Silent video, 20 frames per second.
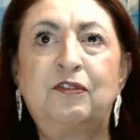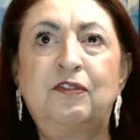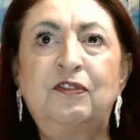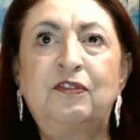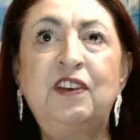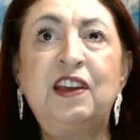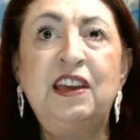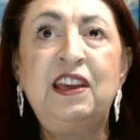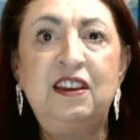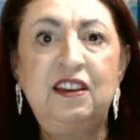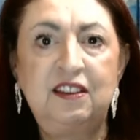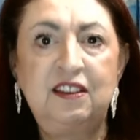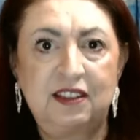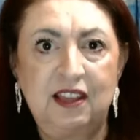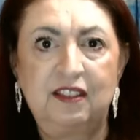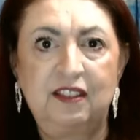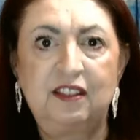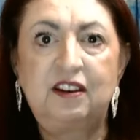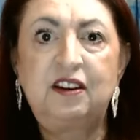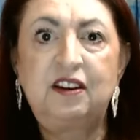
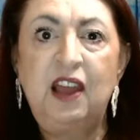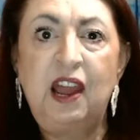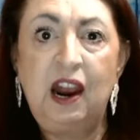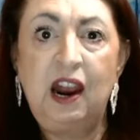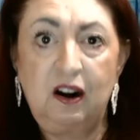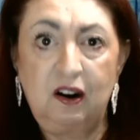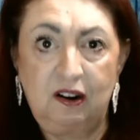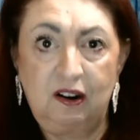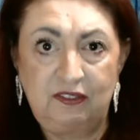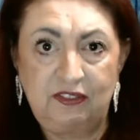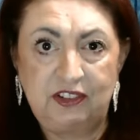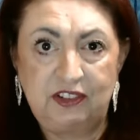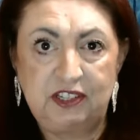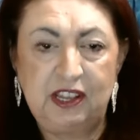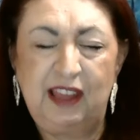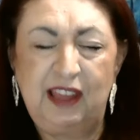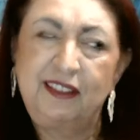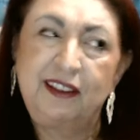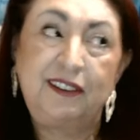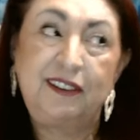fees and the
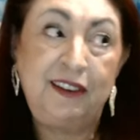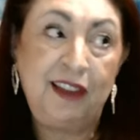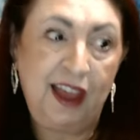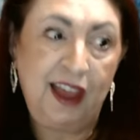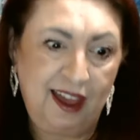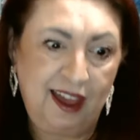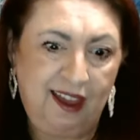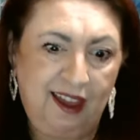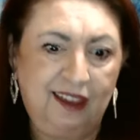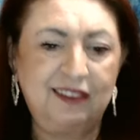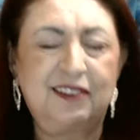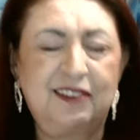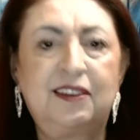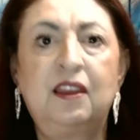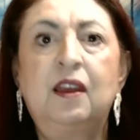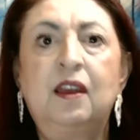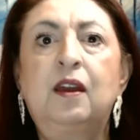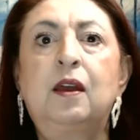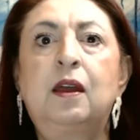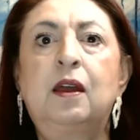tariffs and the tax